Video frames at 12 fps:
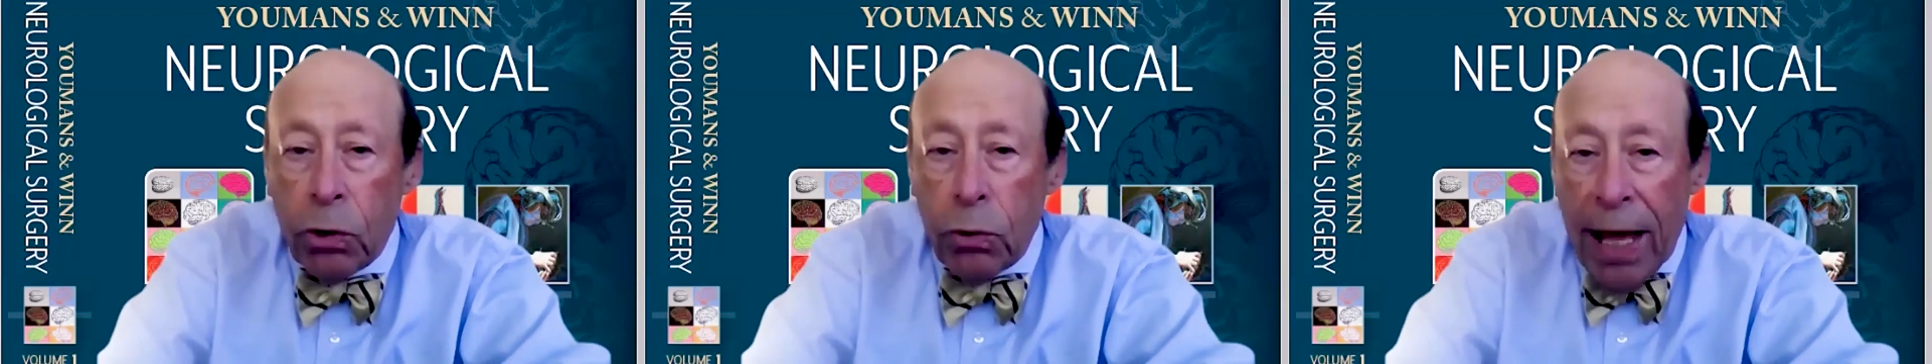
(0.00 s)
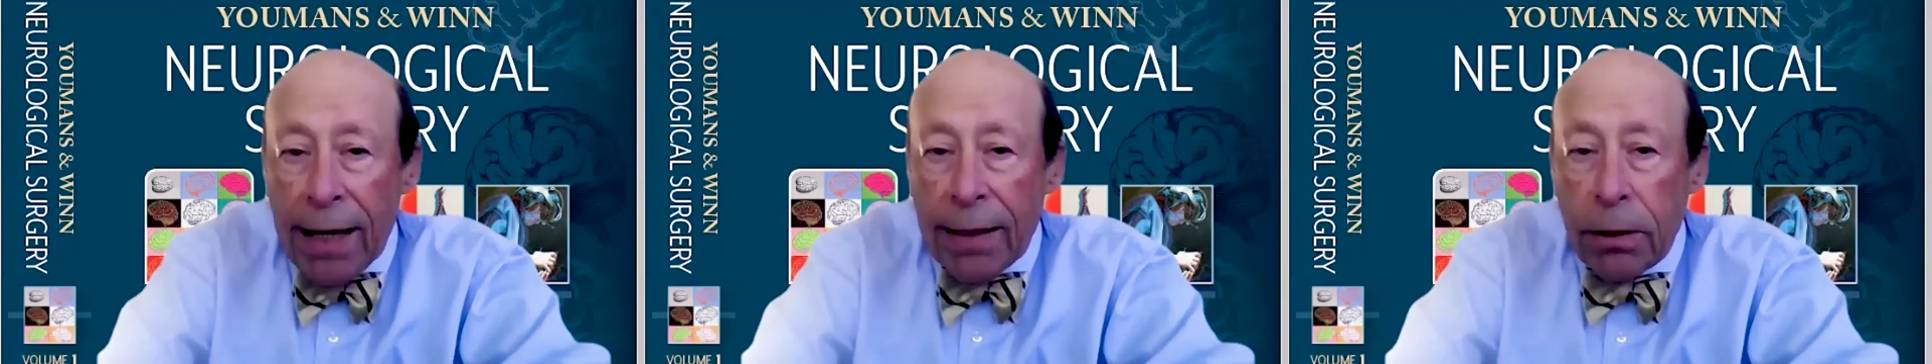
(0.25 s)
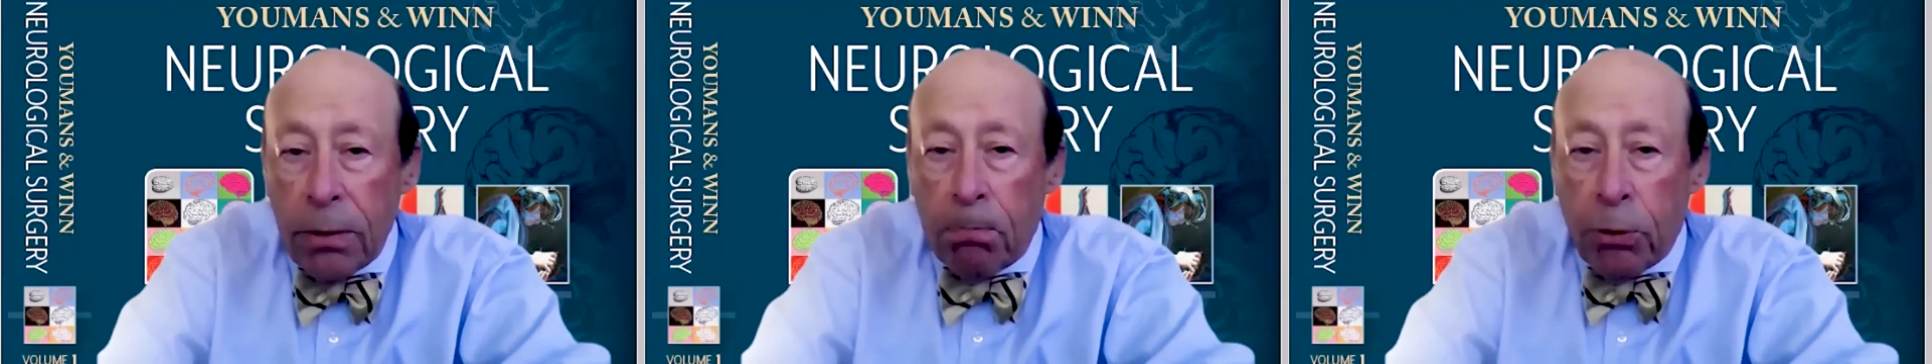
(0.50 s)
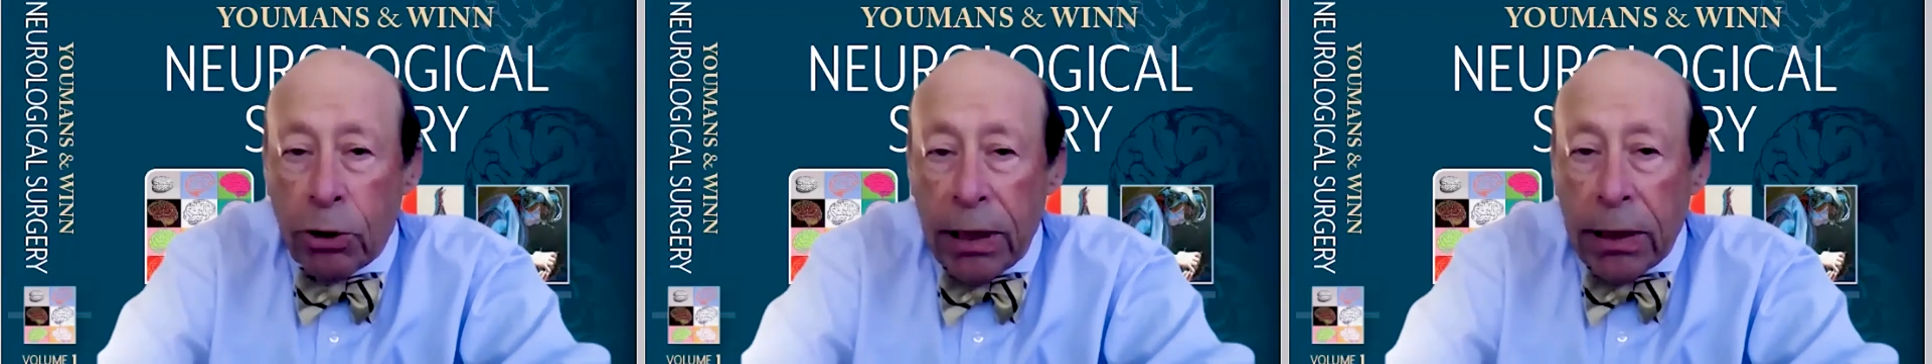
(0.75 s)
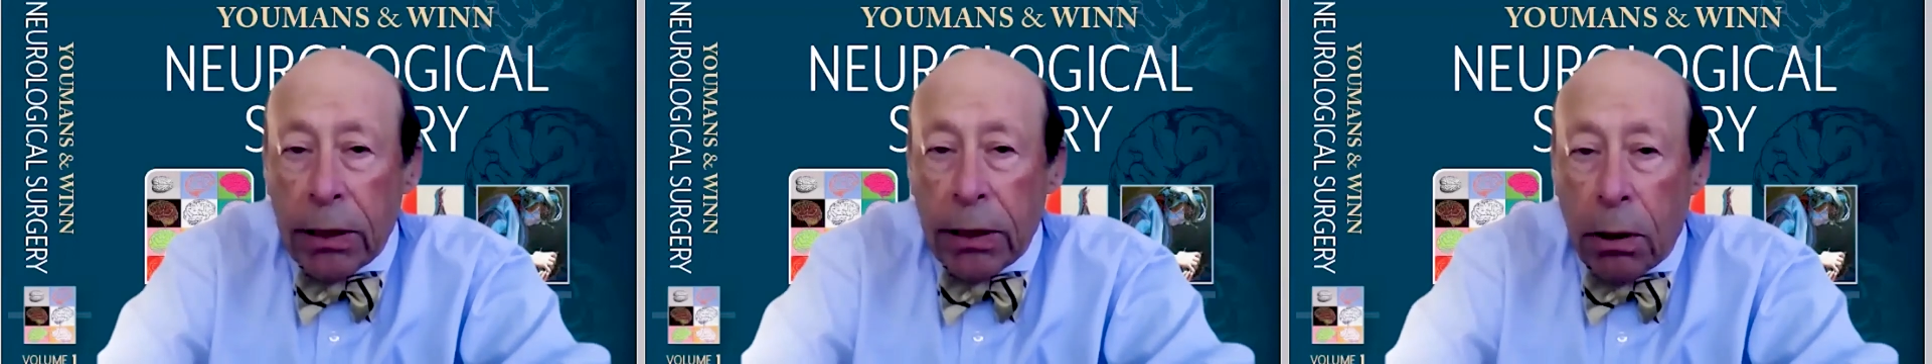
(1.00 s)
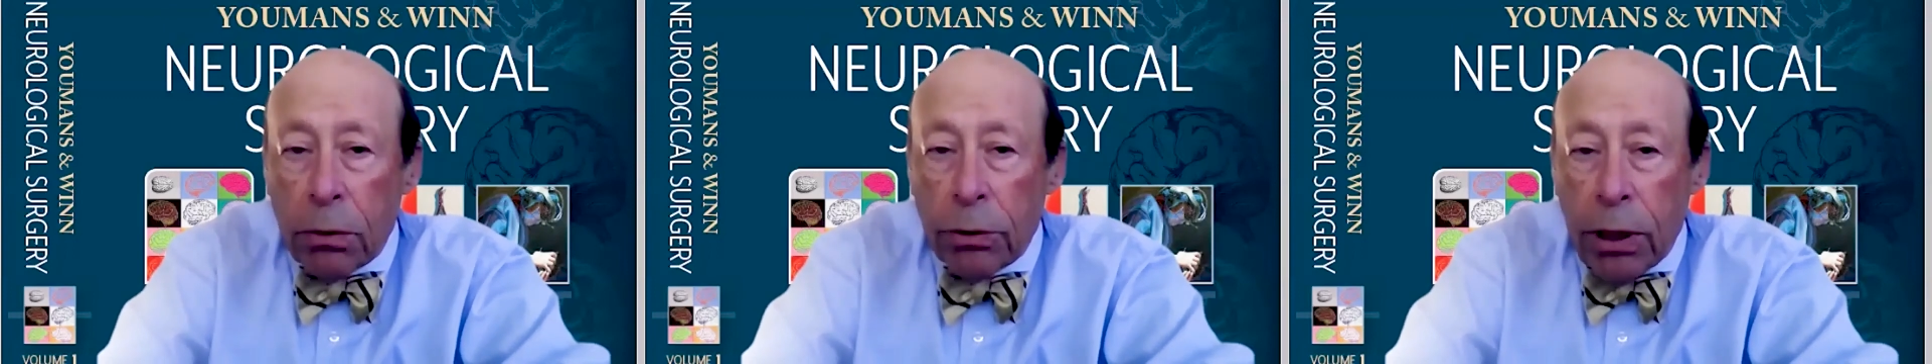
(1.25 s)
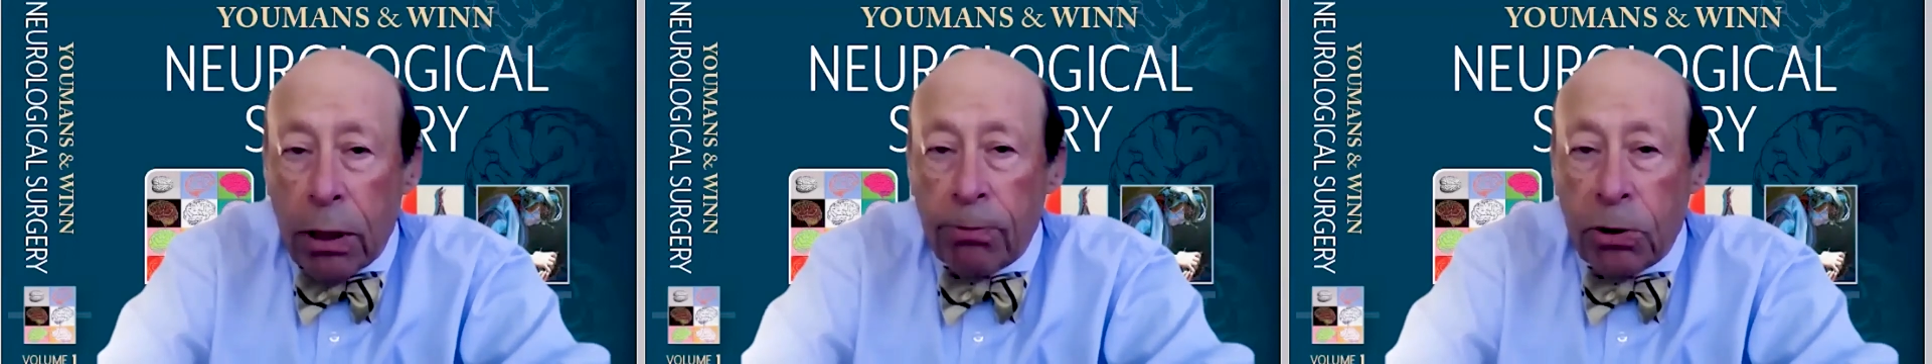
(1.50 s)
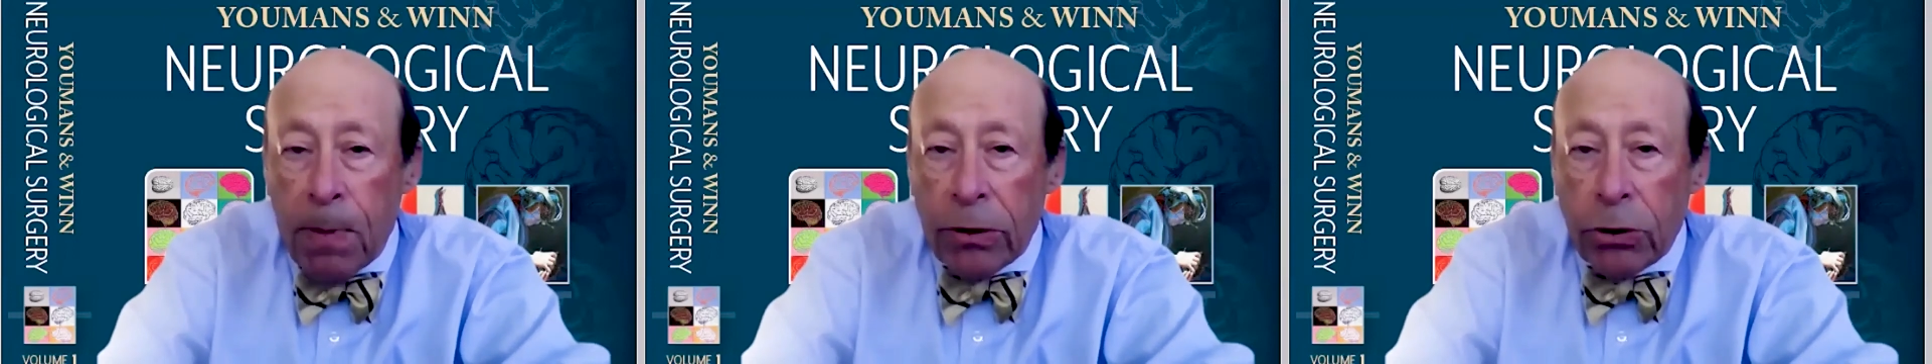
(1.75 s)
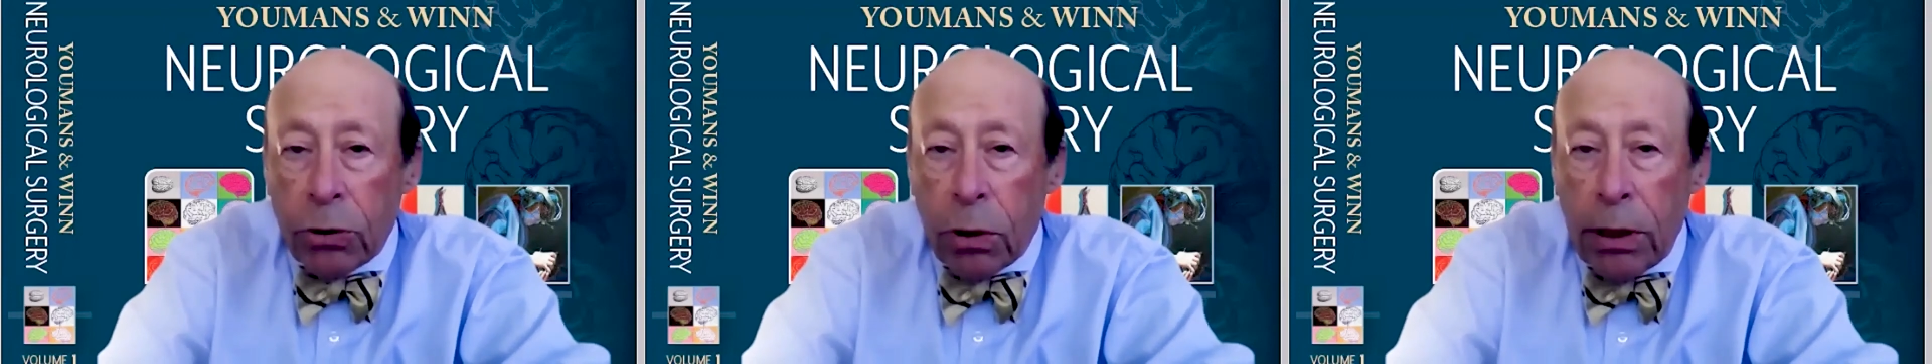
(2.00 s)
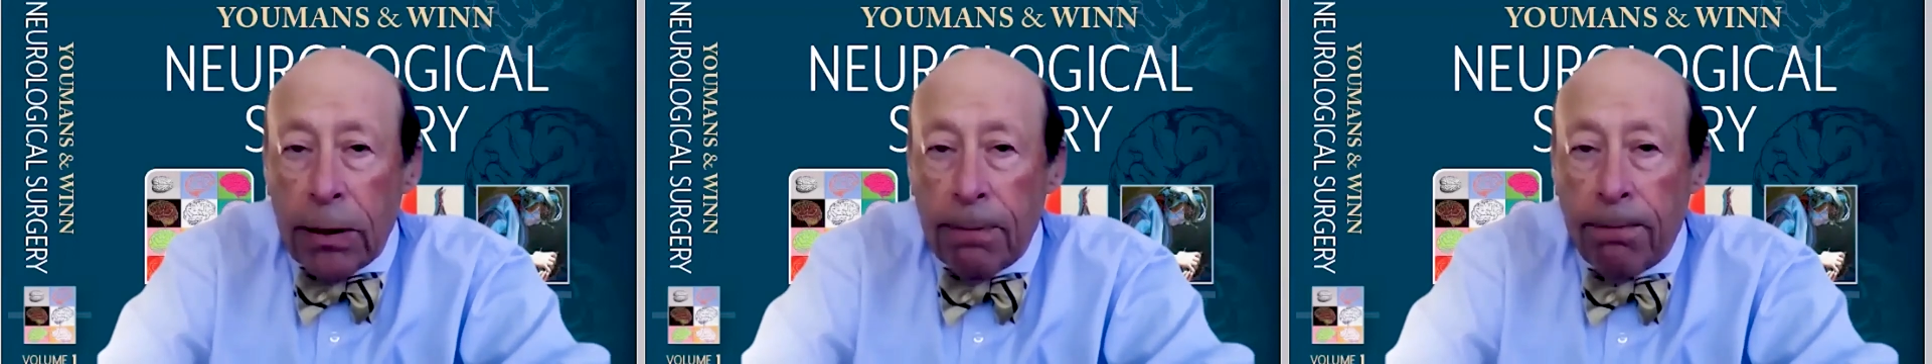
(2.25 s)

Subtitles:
to that particular subspecialty.